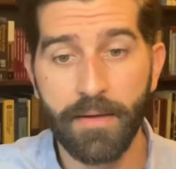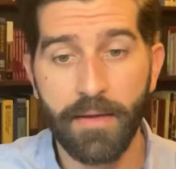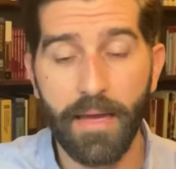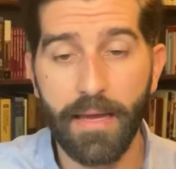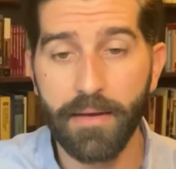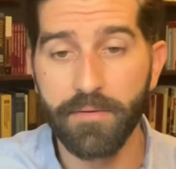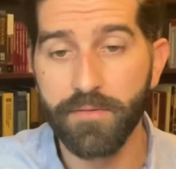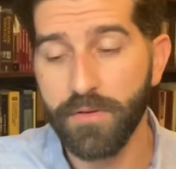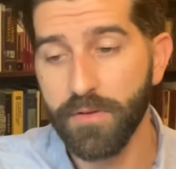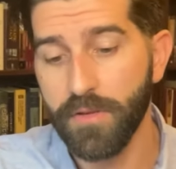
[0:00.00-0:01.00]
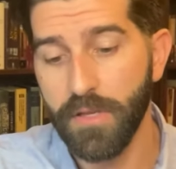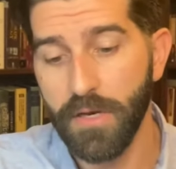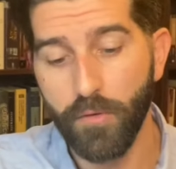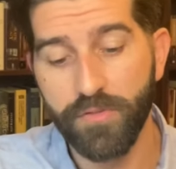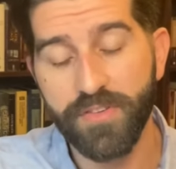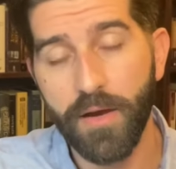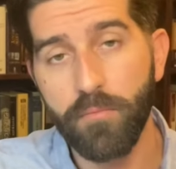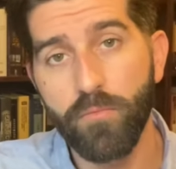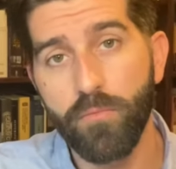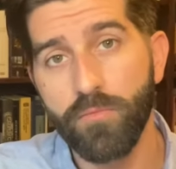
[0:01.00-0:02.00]
And you know,
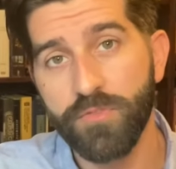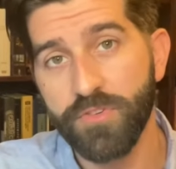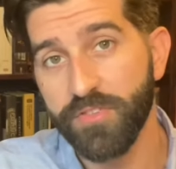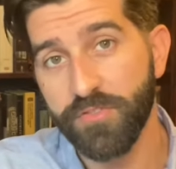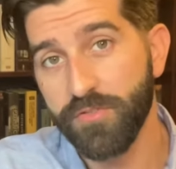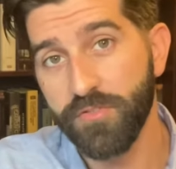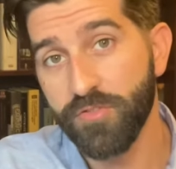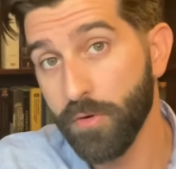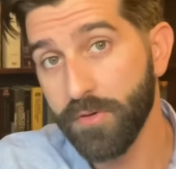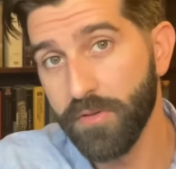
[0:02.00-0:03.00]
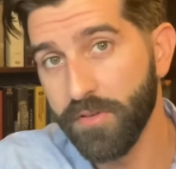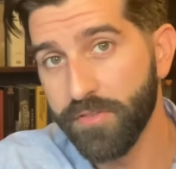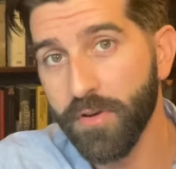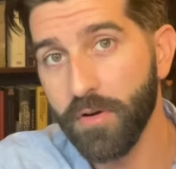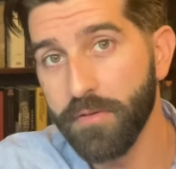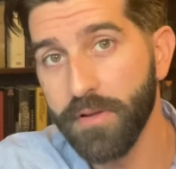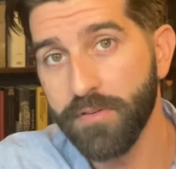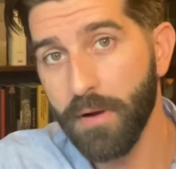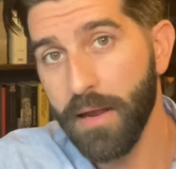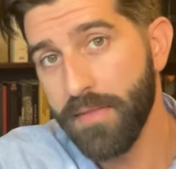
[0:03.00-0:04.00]
some just shorten the service,
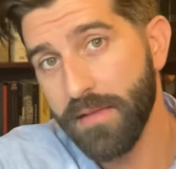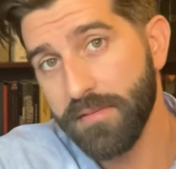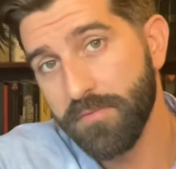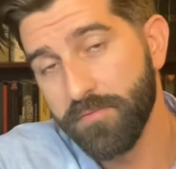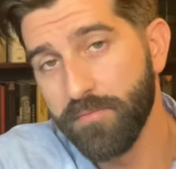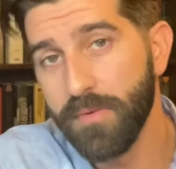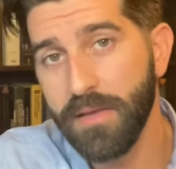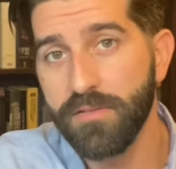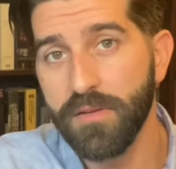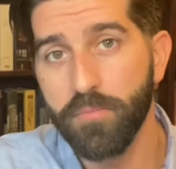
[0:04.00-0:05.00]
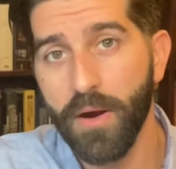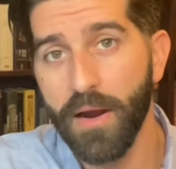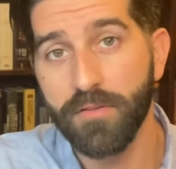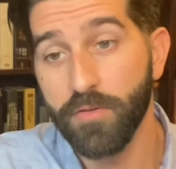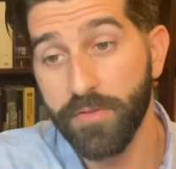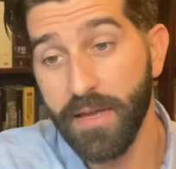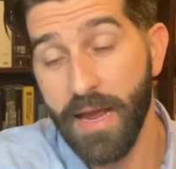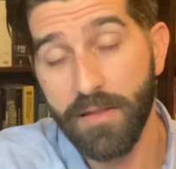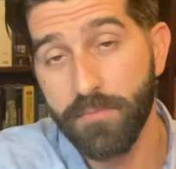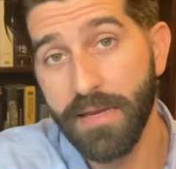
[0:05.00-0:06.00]
right? That's an easy practical thing. How
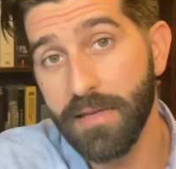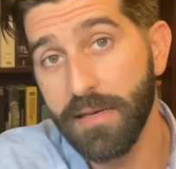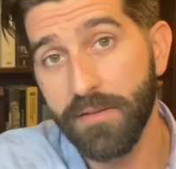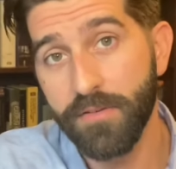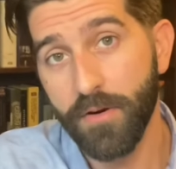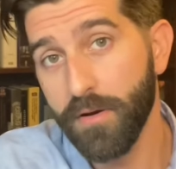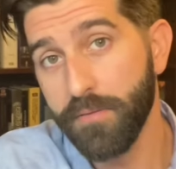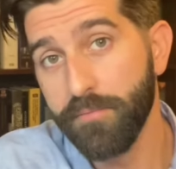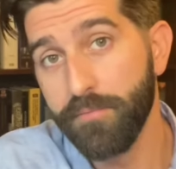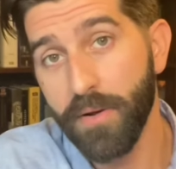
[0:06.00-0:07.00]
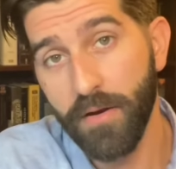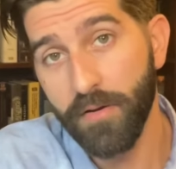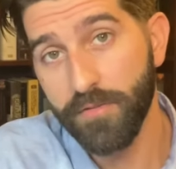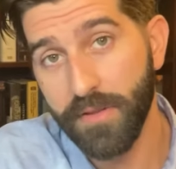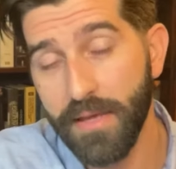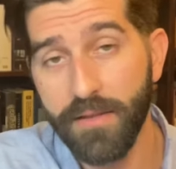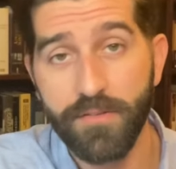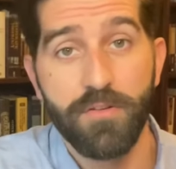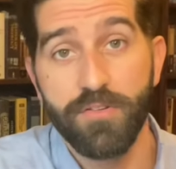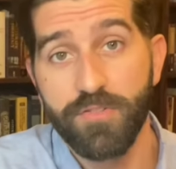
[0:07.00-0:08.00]
do you make it easier on parents with kids?
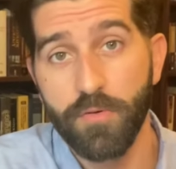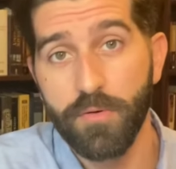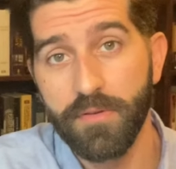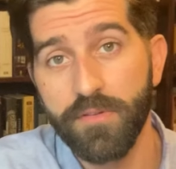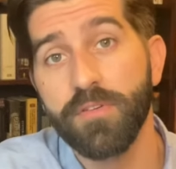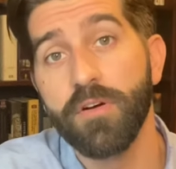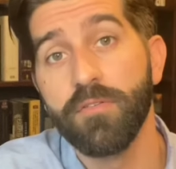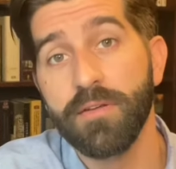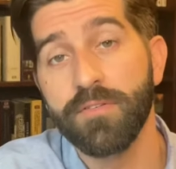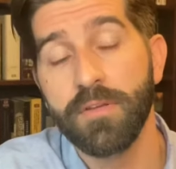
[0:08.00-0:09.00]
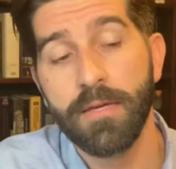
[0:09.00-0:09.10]
You just shorten the service.